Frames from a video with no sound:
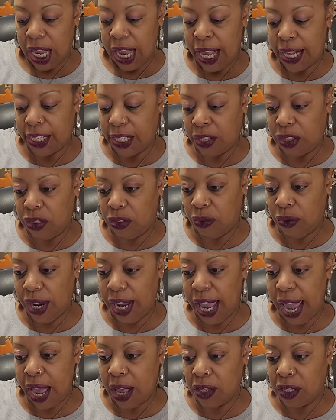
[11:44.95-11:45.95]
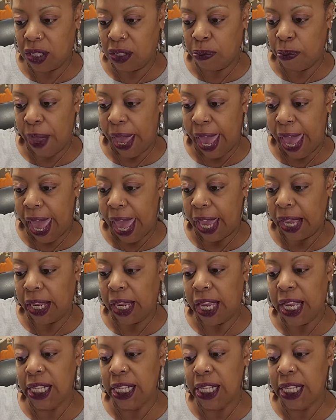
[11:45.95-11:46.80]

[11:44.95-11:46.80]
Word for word: It's a three ounce bag.